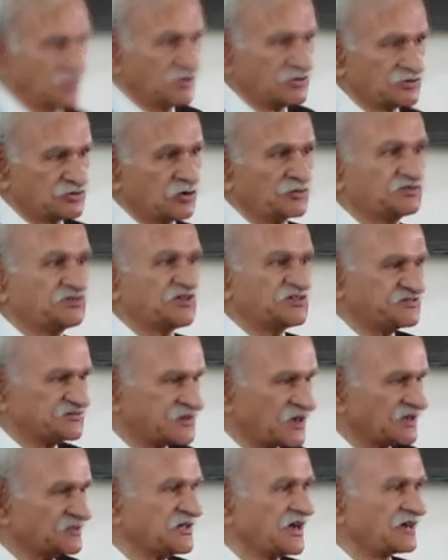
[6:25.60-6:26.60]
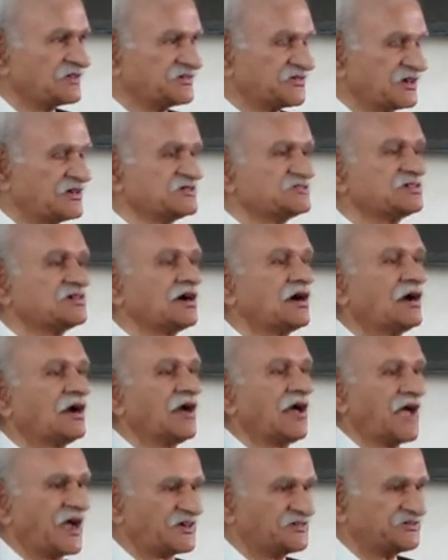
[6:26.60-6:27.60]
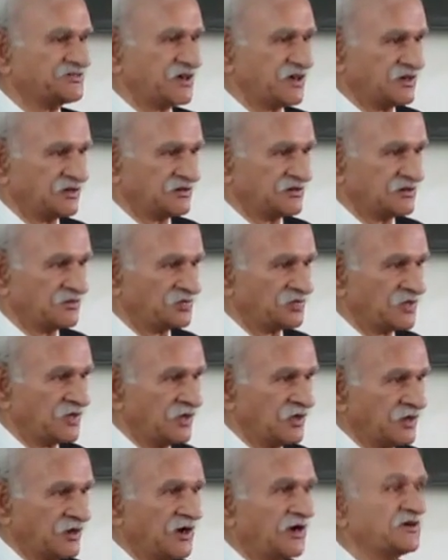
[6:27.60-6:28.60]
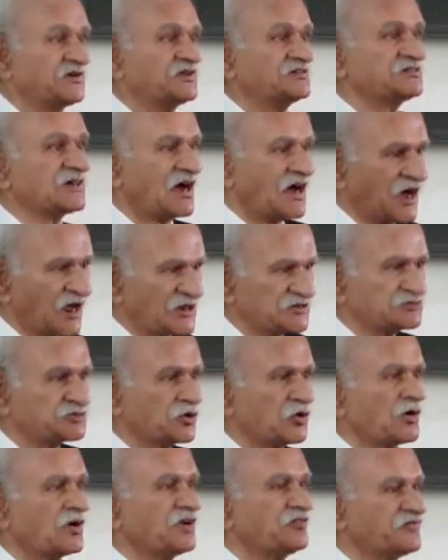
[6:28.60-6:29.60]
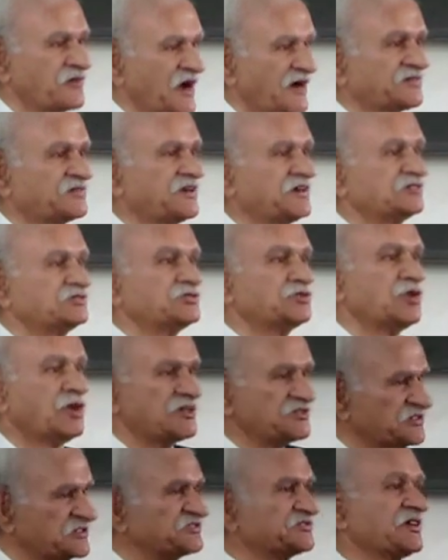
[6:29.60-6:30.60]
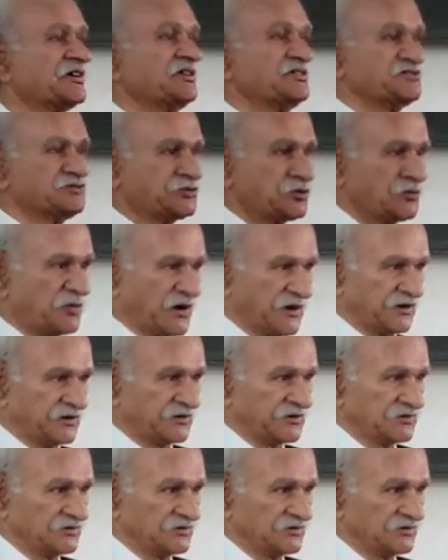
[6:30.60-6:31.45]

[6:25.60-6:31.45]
So this transaction is called exchange. It is also effected through a registered instrument.